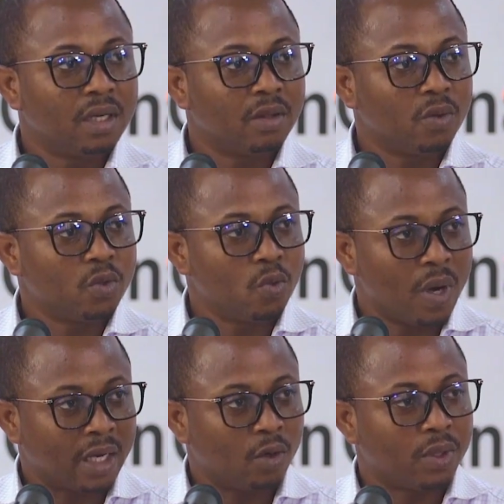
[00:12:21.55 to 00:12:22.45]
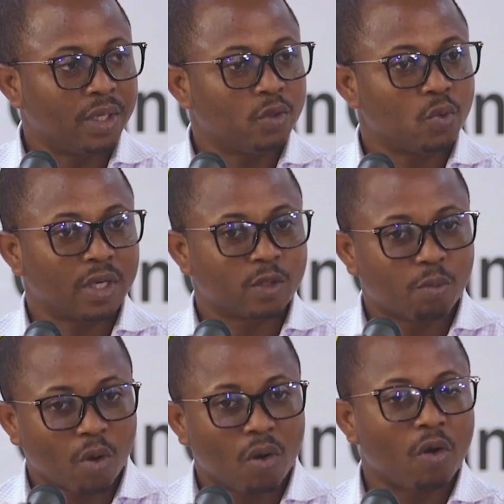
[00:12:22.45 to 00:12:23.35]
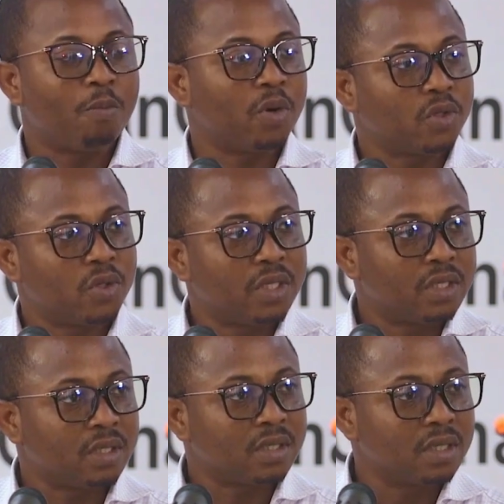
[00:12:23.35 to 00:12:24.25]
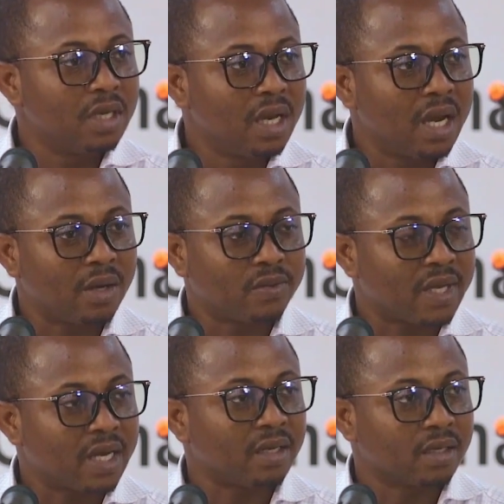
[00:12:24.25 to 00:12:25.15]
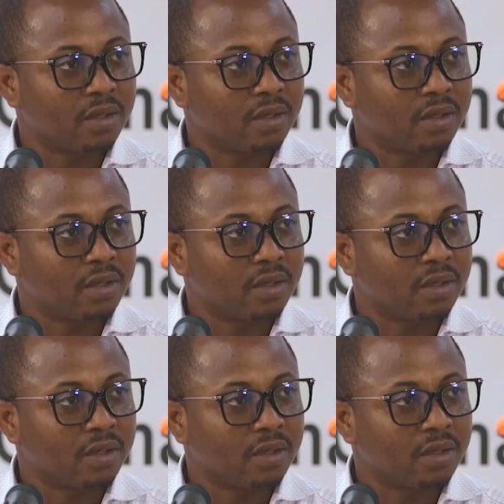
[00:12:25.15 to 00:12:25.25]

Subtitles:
those who are looking to explore opportunities outside the